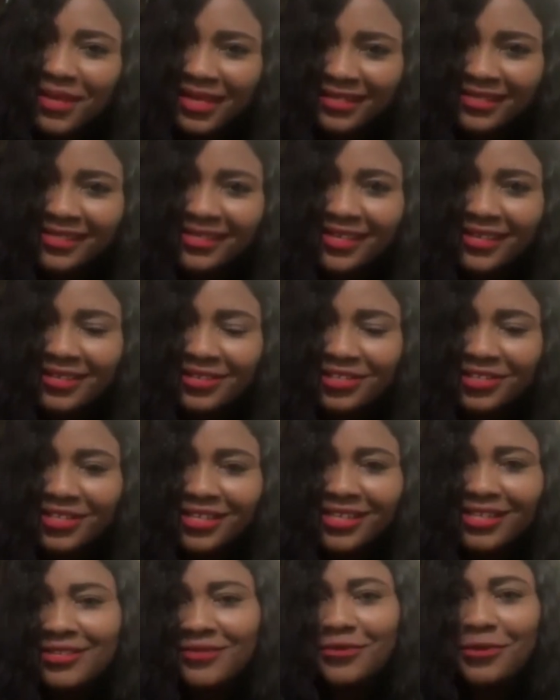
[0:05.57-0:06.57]
message
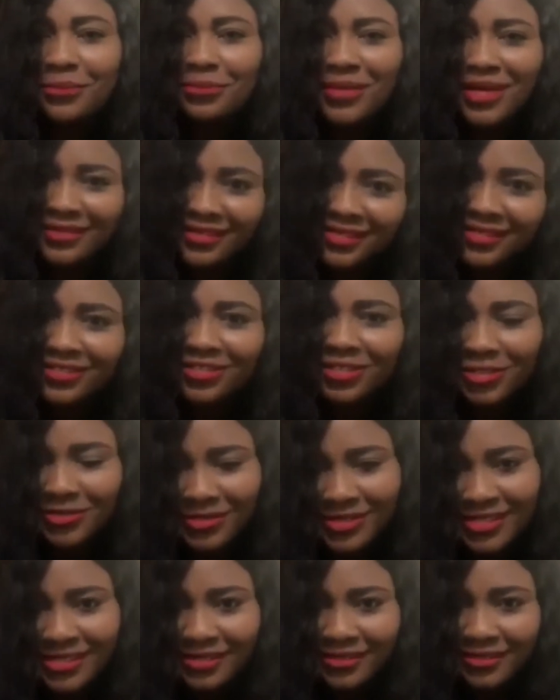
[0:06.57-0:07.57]
is for Mercy
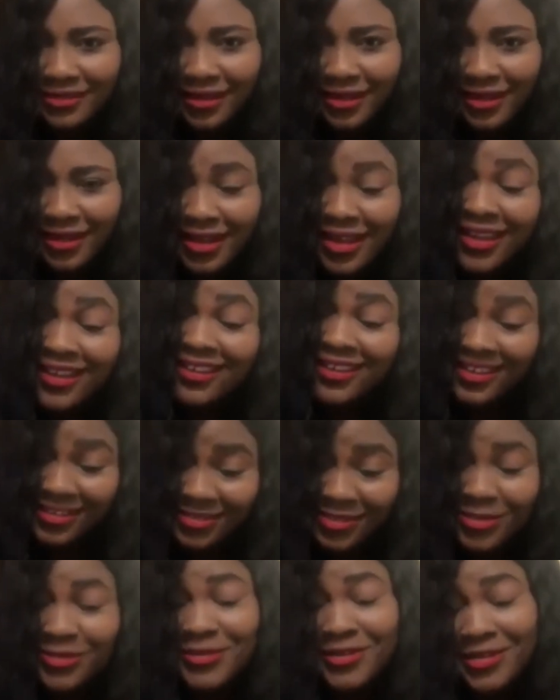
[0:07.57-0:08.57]
Johnson.
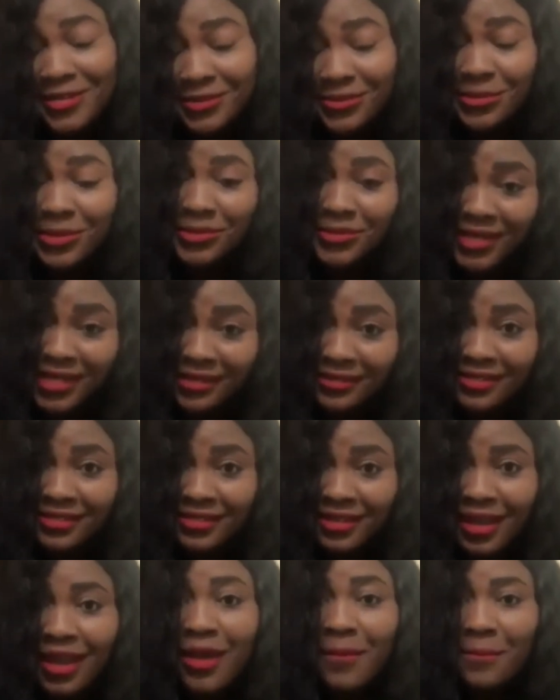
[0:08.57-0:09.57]
Yes, you heard me
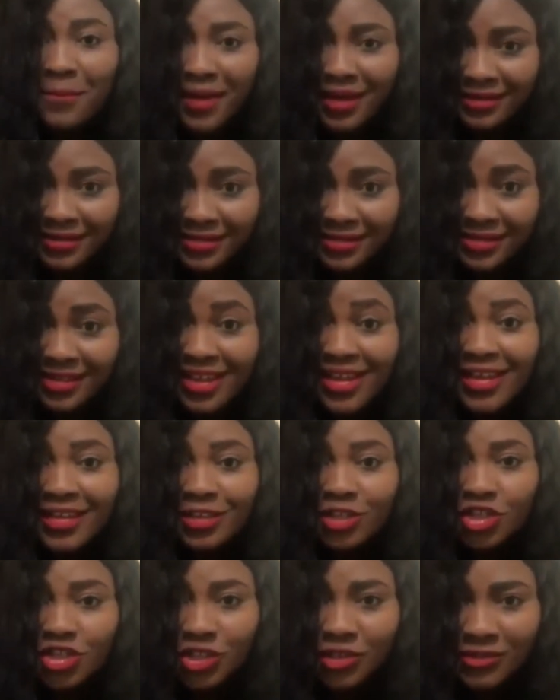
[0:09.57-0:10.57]
right. Mercy
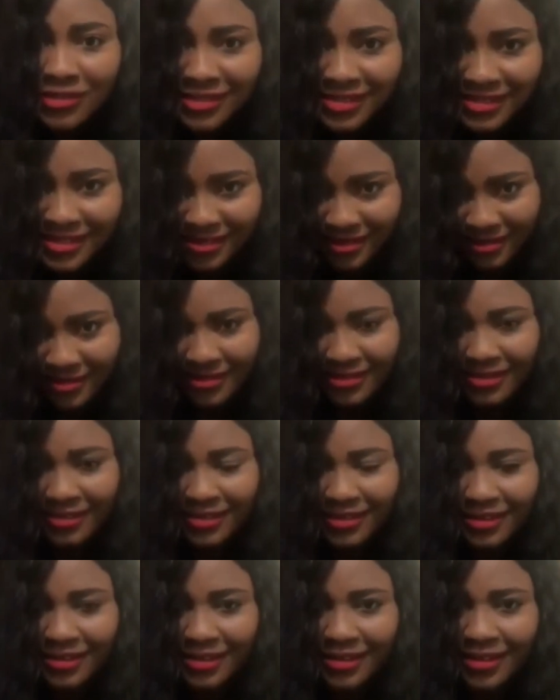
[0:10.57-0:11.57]
Johnson.
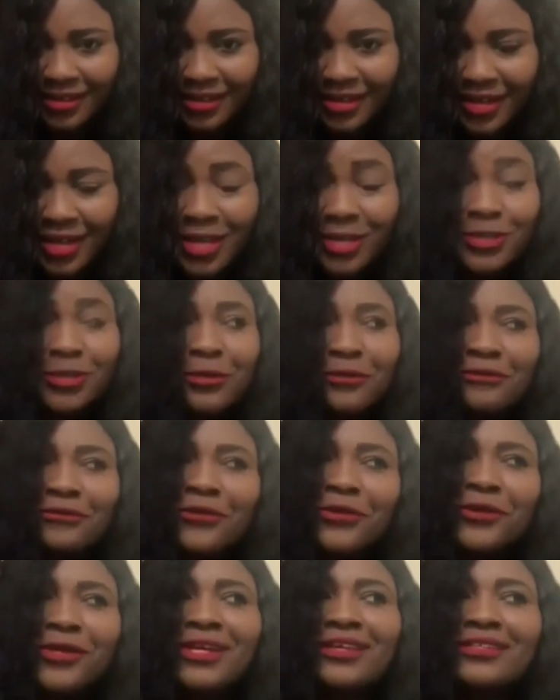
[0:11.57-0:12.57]
So a
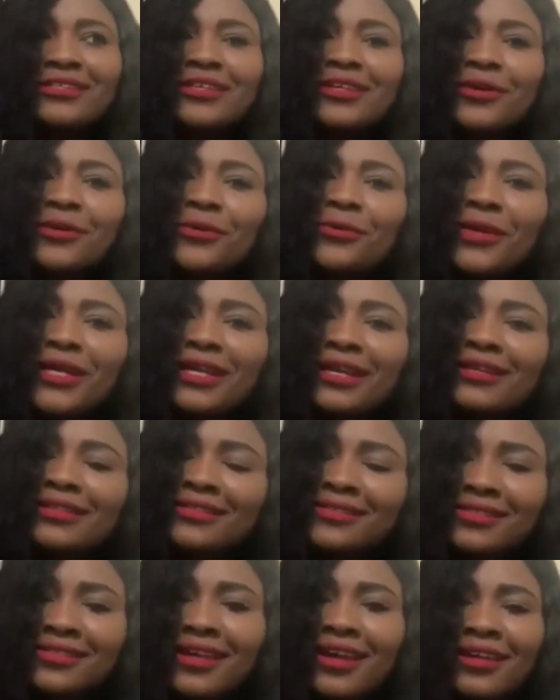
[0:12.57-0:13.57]
few years ago when I
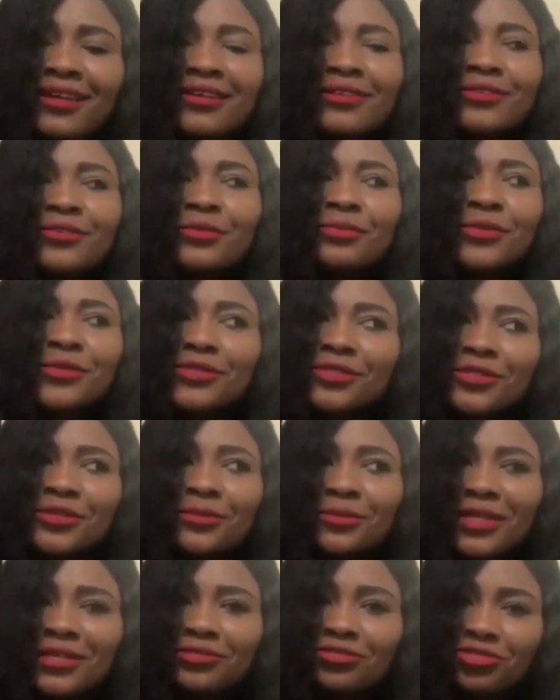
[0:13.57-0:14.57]
decided to
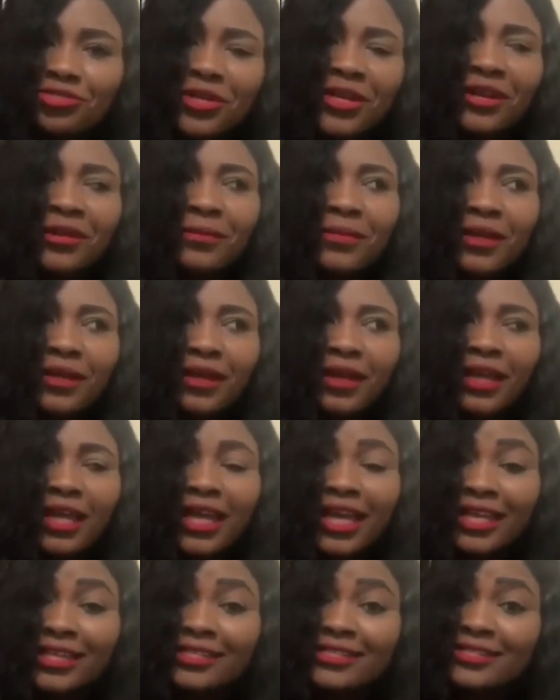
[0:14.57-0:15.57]
pursue my dream
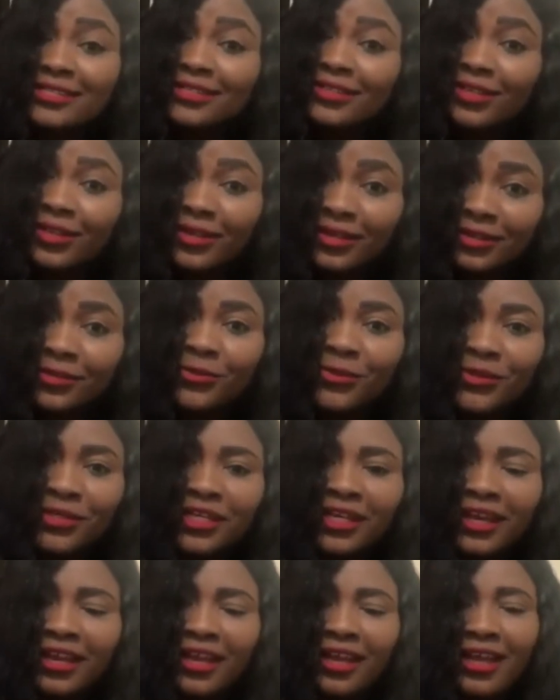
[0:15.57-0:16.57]
into
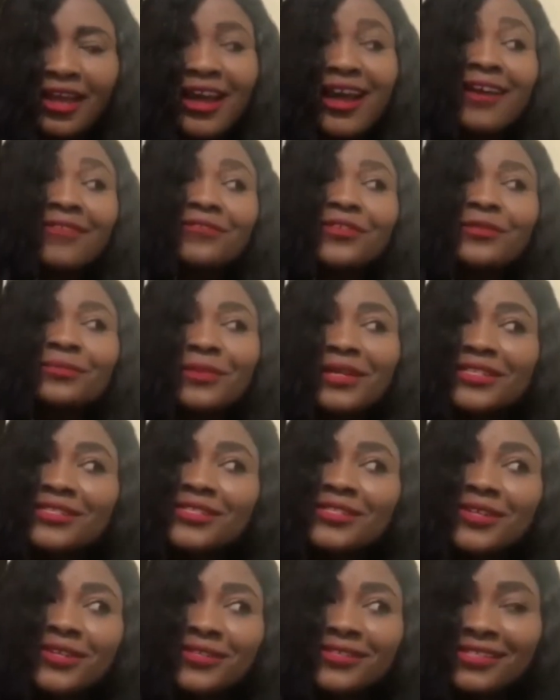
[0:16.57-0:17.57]
Nollywood after my
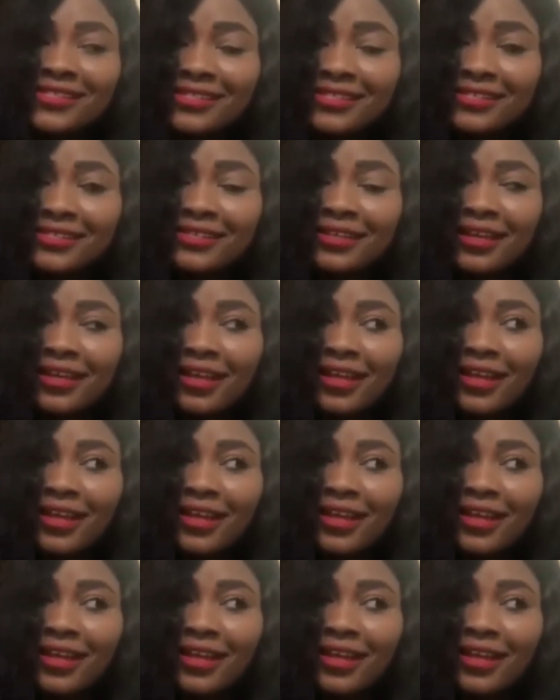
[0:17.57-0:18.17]
son's